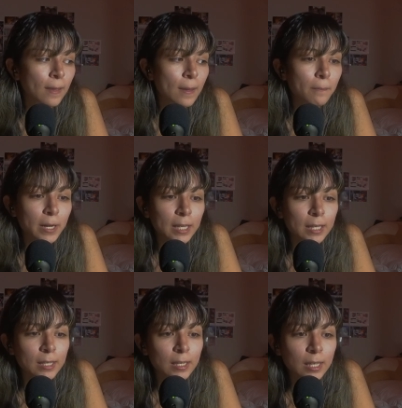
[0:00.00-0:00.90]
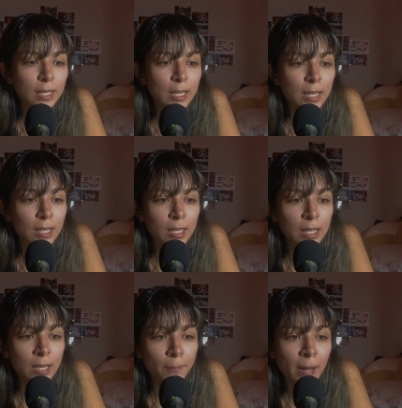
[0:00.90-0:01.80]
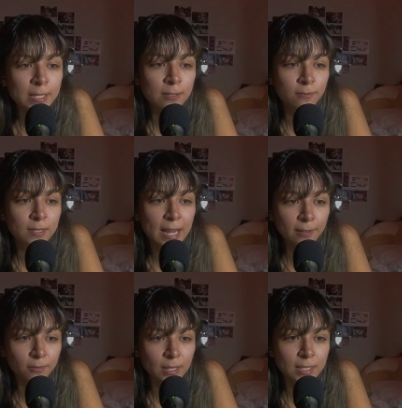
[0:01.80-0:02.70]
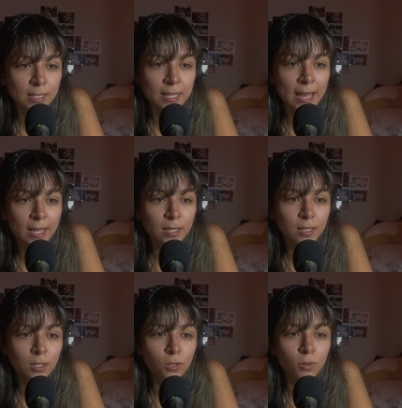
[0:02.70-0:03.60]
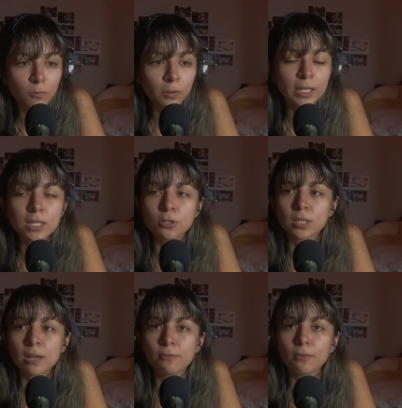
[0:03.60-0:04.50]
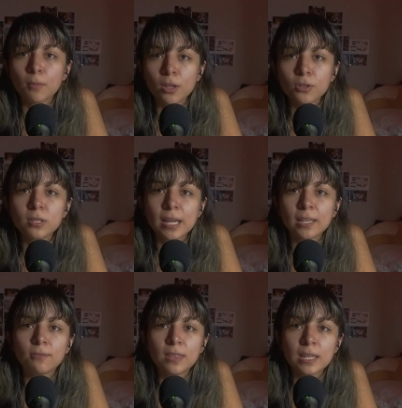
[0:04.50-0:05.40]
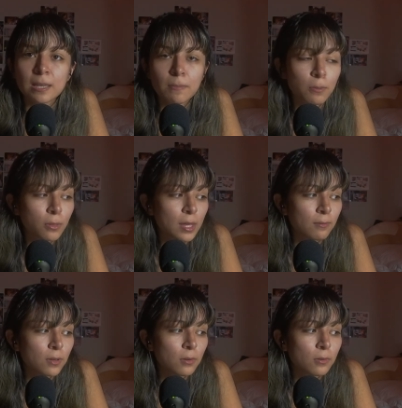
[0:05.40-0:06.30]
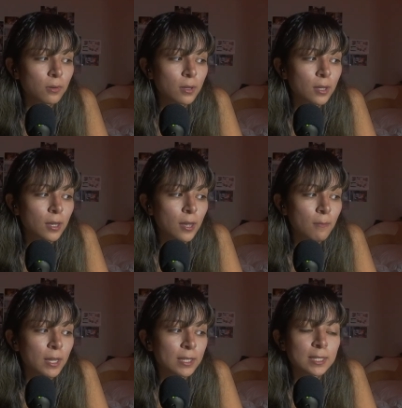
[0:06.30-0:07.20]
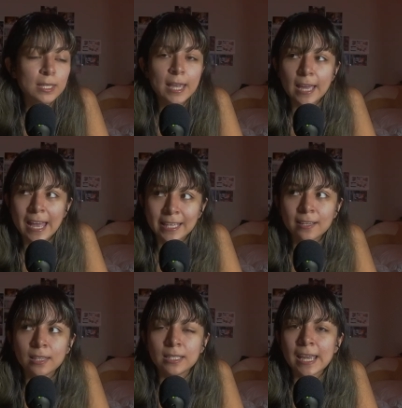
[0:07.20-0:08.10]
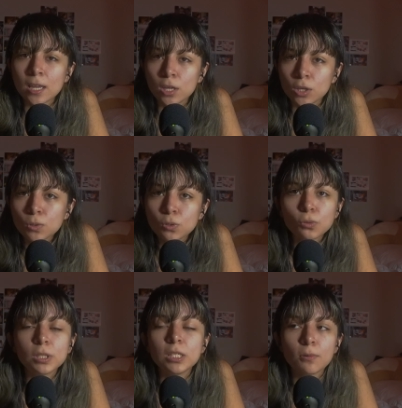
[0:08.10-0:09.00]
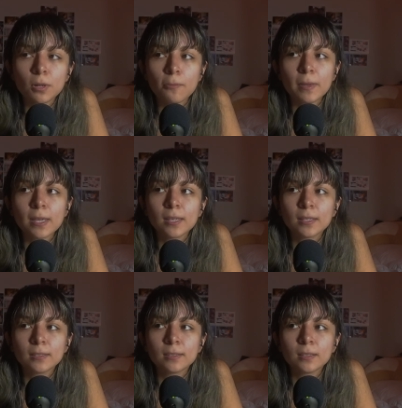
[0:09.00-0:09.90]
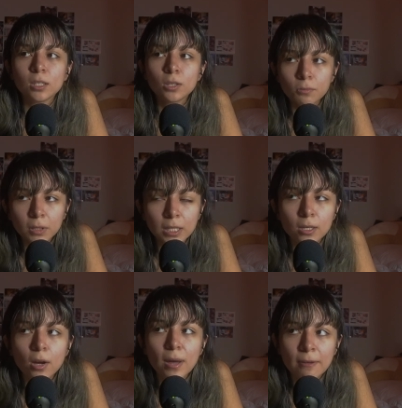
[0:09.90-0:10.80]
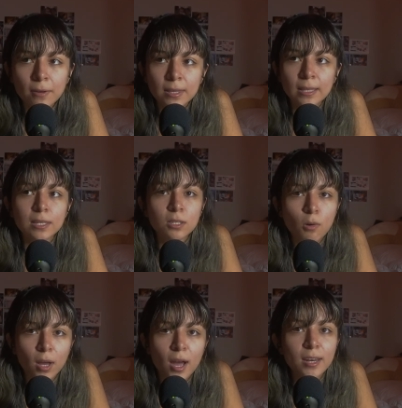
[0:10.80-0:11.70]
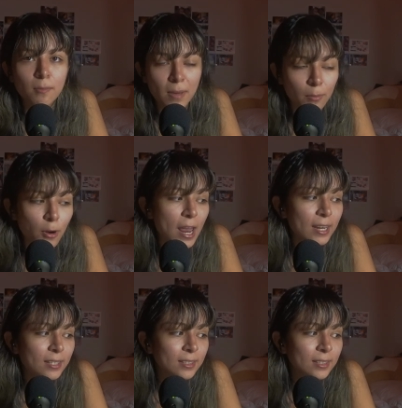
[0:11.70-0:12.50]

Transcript: But a positive side of this is that you can release yourself from all those negative things that people think of you. Because it's like, at the end of the day, you truly don't know me. You don't really know everything that's going on in my brain.